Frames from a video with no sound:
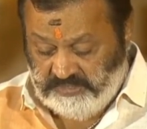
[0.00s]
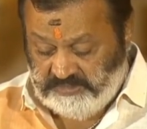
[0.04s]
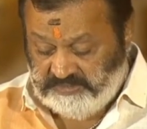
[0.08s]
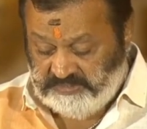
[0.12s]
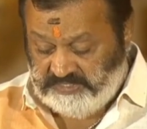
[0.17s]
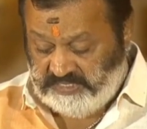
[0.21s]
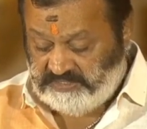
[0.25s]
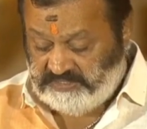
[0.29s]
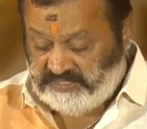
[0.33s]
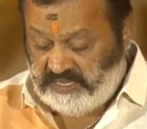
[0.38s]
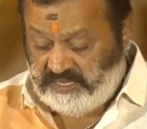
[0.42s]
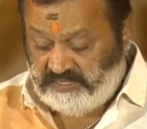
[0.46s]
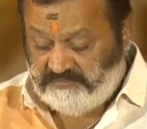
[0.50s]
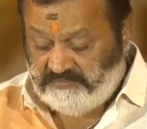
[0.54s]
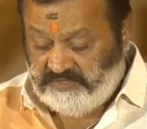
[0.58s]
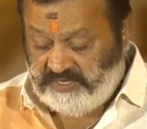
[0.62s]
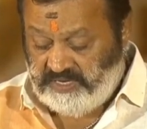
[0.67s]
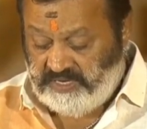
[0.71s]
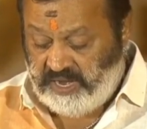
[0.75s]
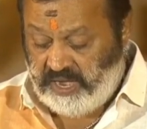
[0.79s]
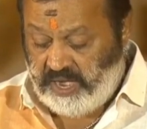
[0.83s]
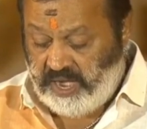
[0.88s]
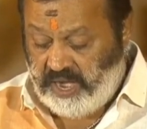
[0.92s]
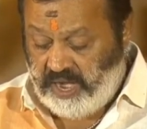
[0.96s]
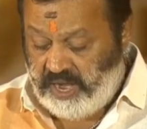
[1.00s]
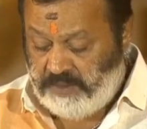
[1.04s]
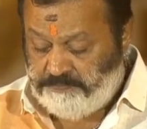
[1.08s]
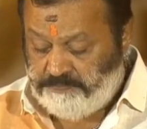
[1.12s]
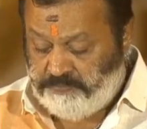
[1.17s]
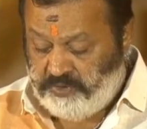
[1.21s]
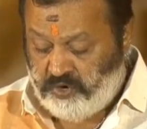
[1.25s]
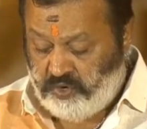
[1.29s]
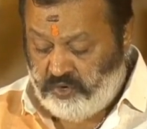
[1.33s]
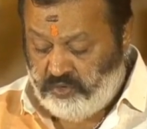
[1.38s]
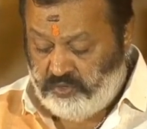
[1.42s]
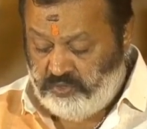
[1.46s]
that I will
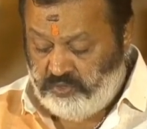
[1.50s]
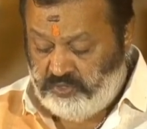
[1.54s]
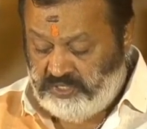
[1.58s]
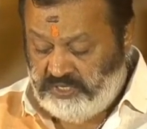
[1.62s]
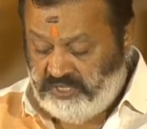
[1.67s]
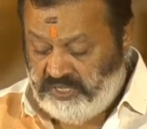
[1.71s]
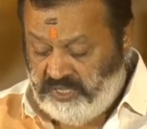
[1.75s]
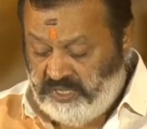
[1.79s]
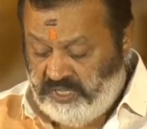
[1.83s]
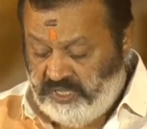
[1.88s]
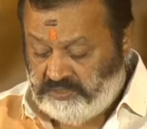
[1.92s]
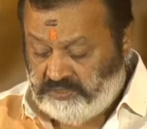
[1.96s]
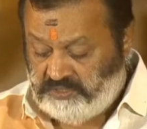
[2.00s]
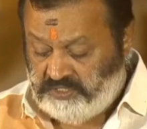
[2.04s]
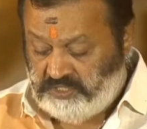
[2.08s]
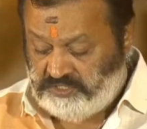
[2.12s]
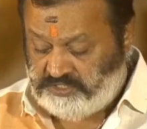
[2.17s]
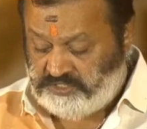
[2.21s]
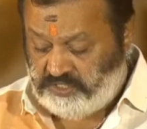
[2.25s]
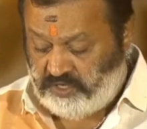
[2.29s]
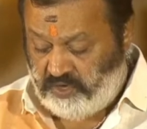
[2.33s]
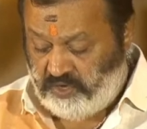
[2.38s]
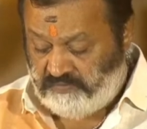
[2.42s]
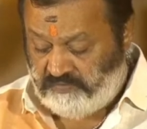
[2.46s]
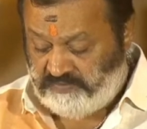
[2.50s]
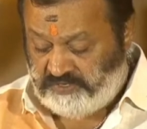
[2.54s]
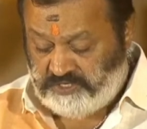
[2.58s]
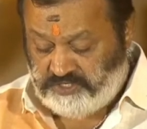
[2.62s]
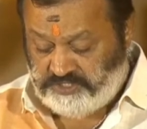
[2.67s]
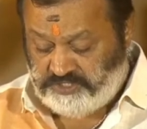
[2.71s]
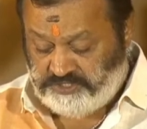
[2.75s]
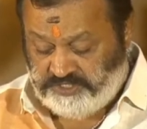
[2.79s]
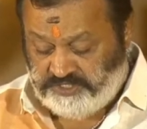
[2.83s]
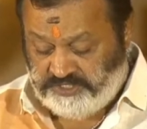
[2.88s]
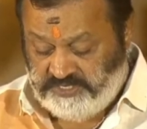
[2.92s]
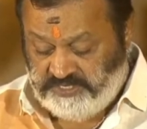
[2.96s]
uphold the
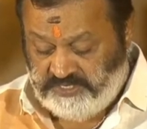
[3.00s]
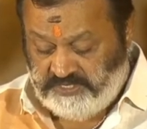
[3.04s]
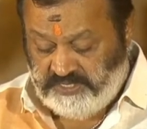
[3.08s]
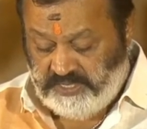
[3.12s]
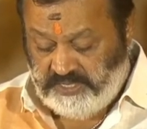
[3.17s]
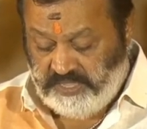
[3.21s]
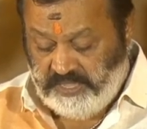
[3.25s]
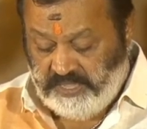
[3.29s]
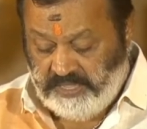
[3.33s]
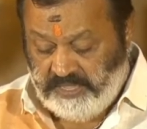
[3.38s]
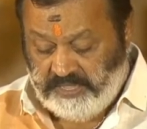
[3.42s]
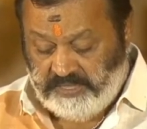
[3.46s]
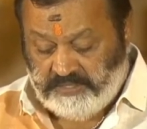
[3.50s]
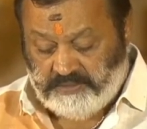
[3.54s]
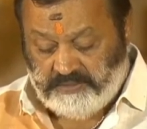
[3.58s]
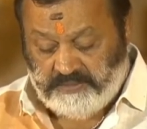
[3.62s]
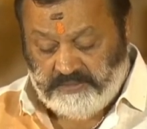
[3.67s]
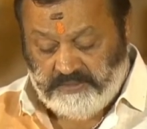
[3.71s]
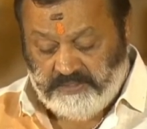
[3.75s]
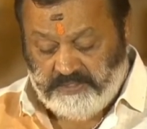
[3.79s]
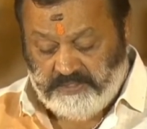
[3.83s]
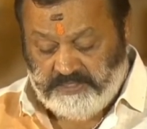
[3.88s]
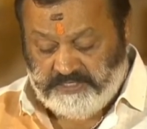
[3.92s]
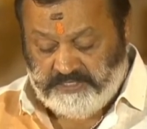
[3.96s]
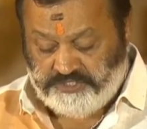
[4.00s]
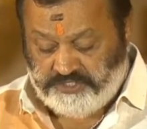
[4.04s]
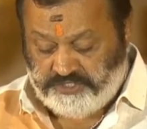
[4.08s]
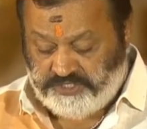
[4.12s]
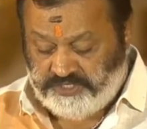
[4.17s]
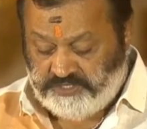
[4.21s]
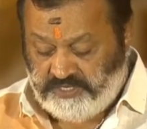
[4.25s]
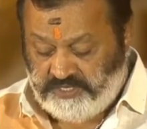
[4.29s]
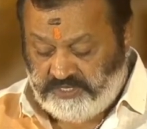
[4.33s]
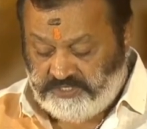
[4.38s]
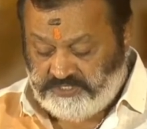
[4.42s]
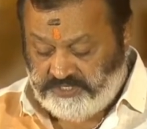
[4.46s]
sovereignty and
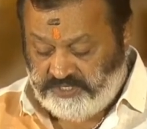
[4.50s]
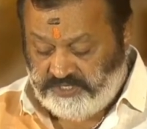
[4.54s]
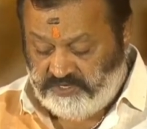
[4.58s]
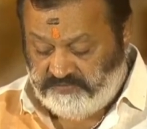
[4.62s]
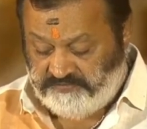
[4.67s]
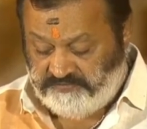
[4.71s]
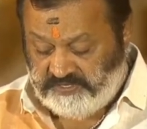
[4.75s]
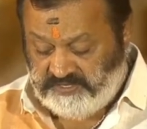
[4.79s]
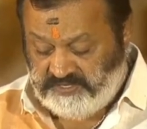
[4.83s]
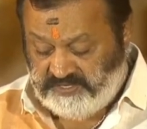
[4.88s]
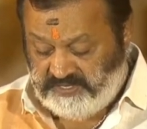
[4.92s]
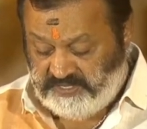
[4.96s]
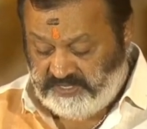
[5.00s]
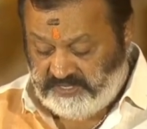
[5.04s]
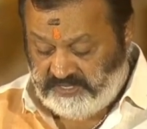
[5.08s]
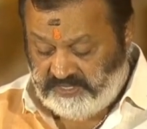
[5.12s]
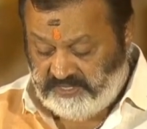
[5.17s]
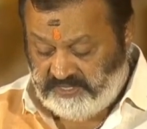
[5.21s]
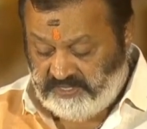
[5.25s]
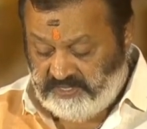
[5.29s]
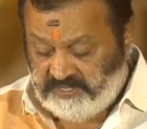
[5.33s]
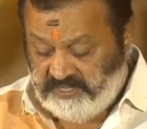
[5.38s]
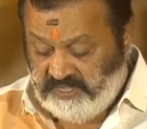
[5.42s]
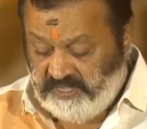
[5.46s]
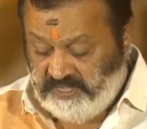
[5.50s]
integrity of India,